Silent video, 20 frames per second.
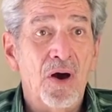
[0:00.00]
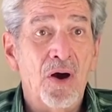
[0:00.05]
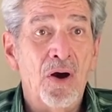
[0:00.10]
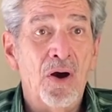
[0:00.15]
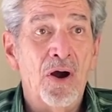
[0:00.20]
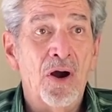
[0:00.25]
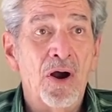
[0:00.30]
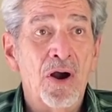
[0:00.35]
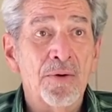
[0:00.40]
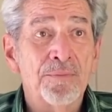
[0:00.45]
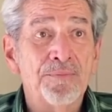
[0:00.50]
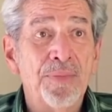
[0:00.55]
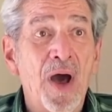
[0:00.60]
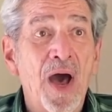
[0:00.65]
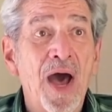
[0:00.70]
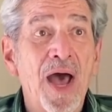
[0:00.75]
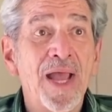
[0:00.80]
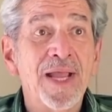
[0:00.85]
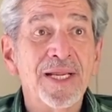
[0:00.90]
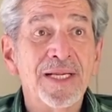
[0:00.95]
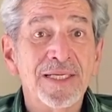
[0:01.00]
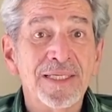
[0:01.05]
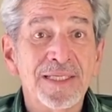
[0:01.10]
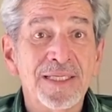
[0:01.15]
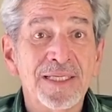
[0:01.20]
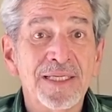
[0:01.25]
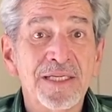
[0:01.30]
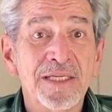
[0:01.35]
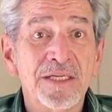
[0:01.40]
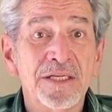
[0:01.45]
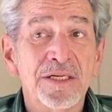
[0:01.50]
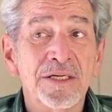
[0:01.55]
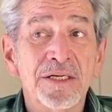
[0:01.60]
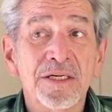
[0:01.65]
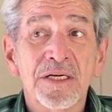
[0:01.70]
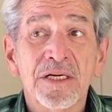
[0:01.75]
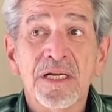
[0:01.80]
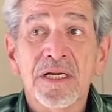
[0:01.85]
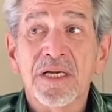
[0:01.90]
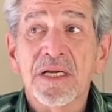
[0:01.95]
Our
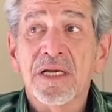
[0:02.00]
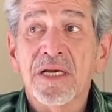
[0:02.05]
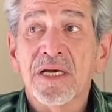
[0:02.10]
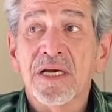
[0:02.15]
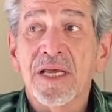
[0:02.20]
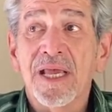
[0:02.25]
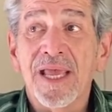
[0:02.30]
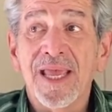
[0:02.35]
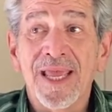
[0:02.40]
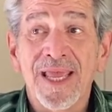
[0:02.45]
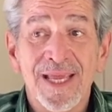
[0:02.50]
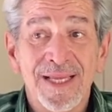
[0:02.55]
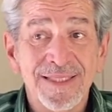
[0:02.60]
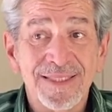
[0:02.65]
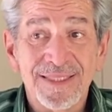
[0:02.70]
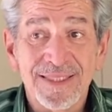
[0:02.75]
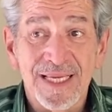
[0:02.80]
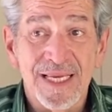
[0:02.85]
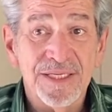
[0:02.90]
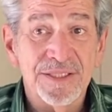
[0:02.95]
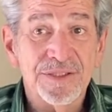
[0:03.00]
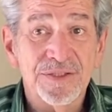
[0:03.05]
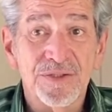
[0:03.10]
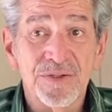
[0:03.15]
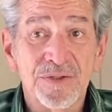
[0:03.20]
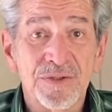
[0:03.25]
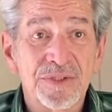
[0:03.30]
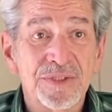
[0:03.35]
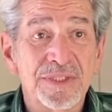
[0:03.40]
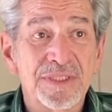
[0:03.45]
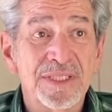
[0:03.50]
pioneer ancestors